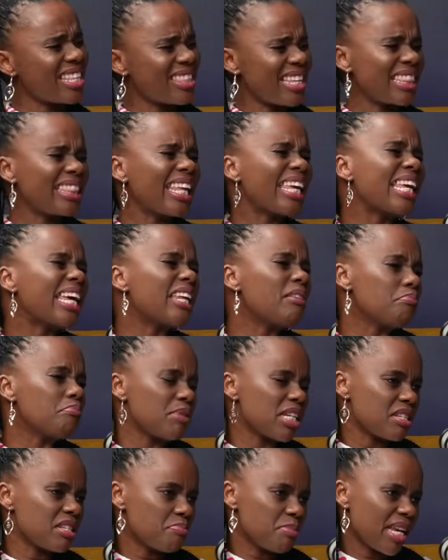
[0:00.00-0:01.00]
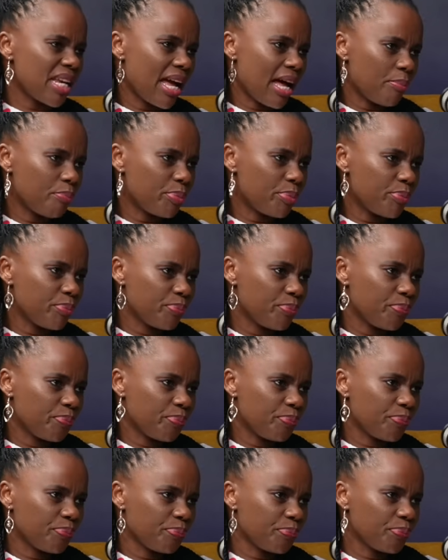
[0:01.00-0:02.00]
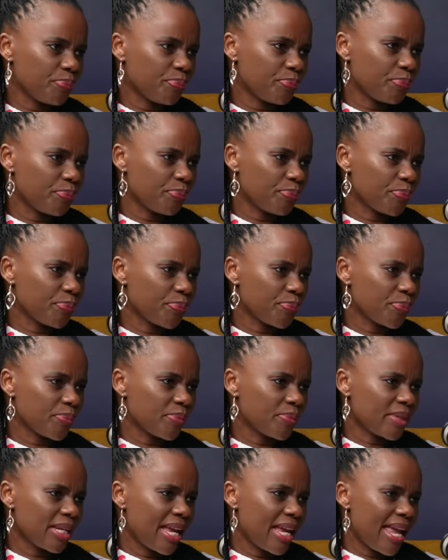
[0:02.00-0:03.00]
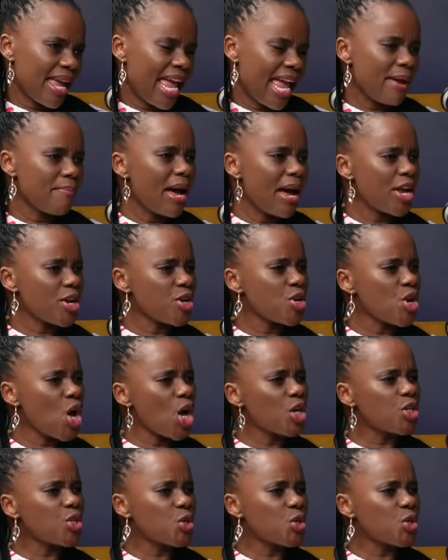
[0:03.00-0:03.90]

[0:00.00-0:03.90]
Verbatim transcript: that they can beat me up? Oh, Am I not